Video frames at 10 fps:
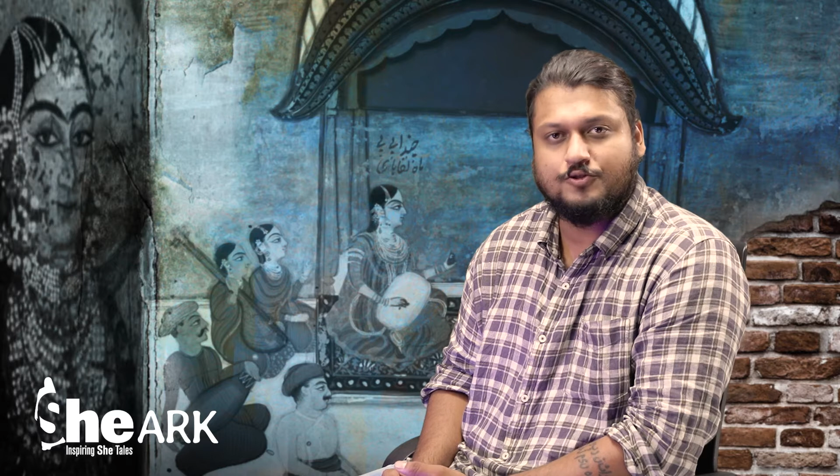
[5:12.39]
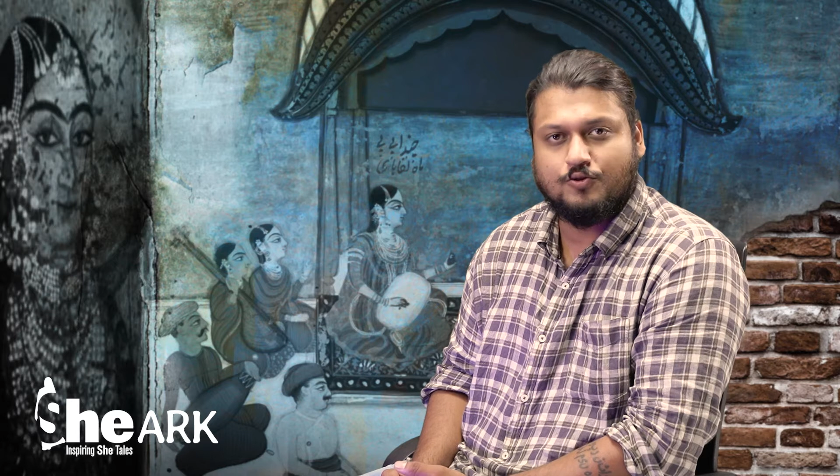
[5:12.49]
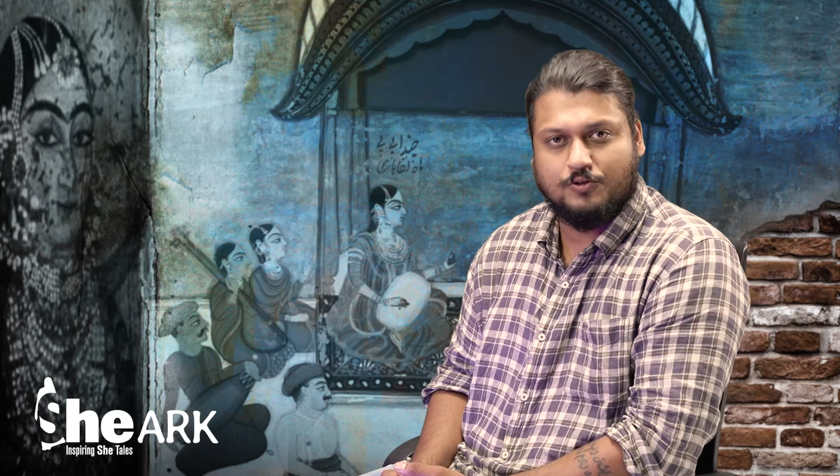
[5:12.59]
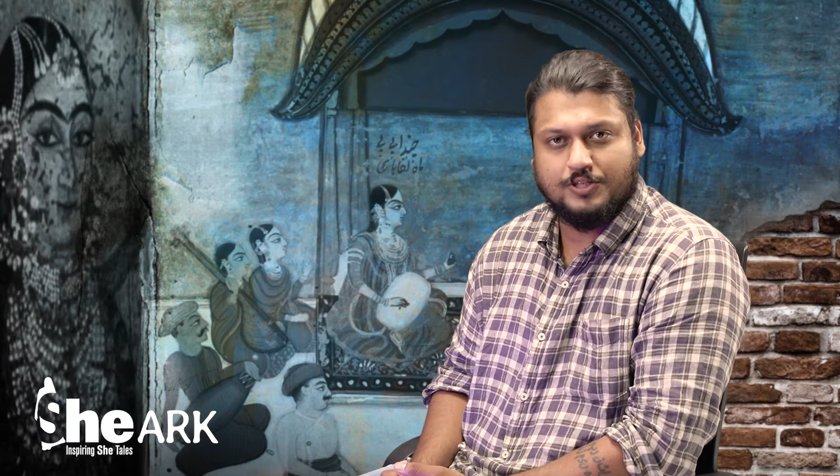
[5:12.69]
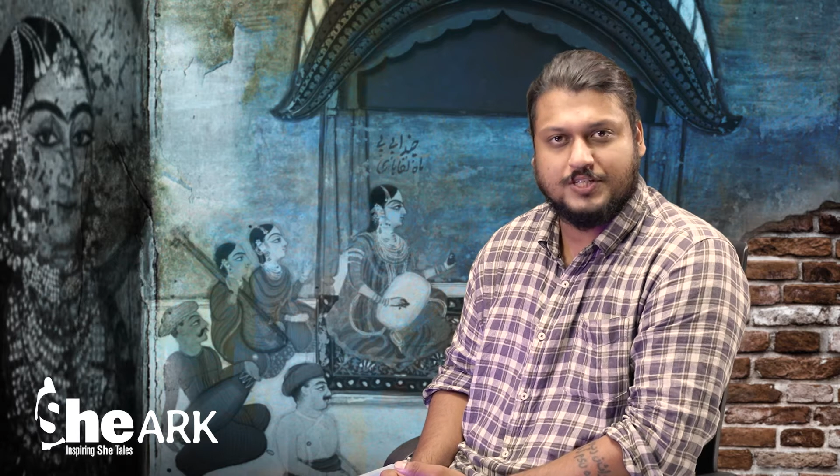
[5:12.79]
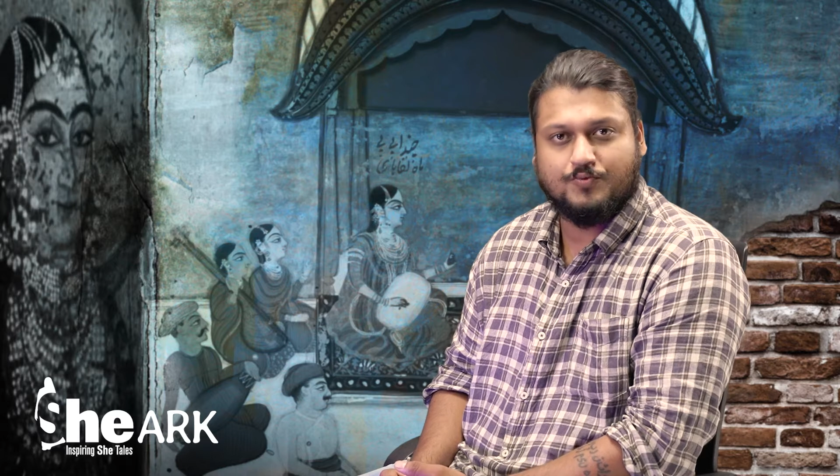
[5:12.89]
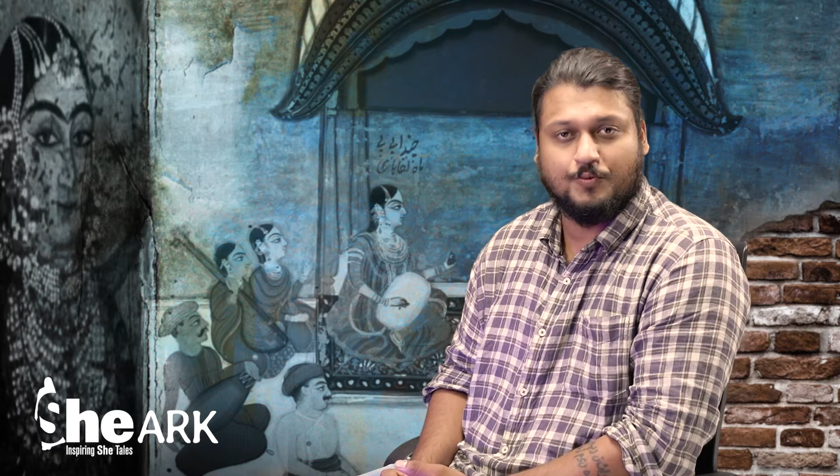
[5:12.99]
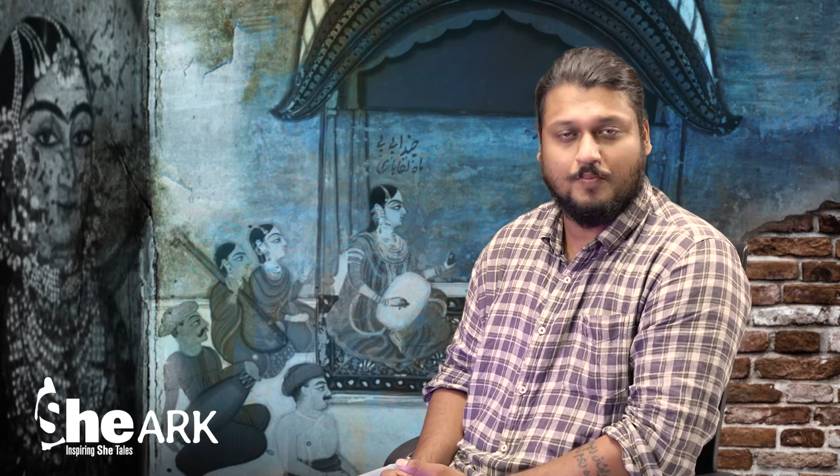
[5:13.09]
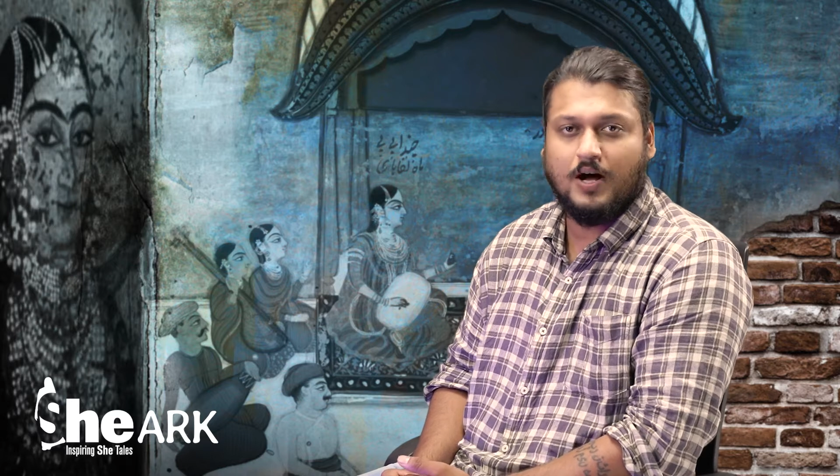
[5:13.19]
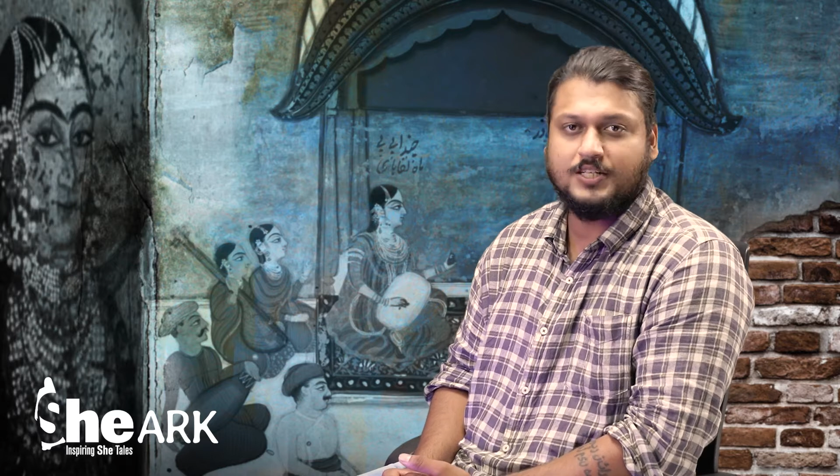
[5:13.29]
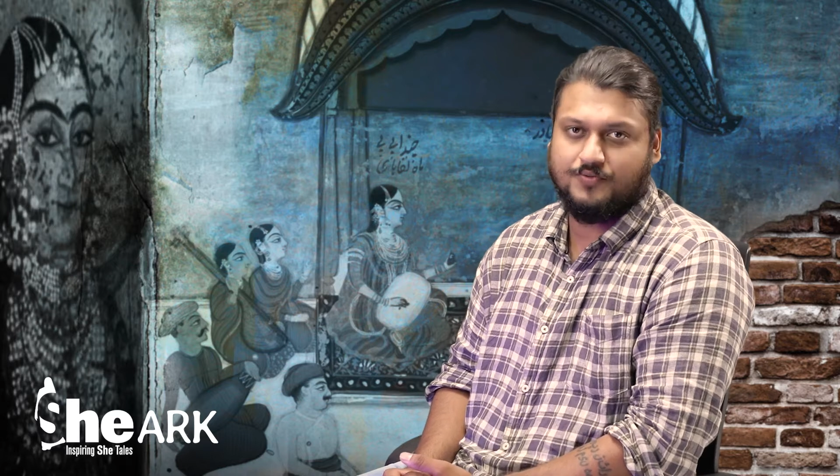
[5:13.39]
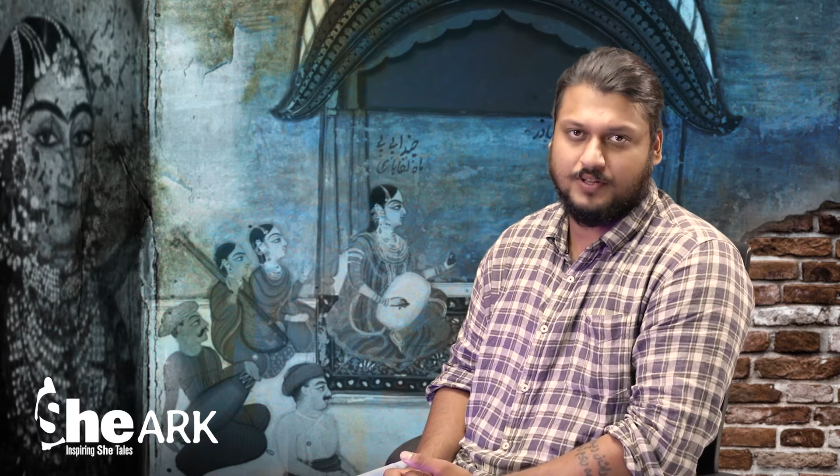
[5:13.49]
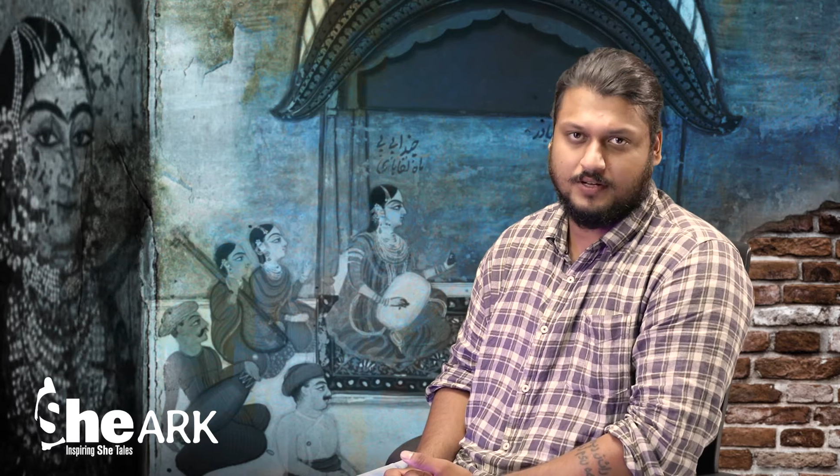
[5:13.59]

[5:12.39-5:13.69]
soldiers would march with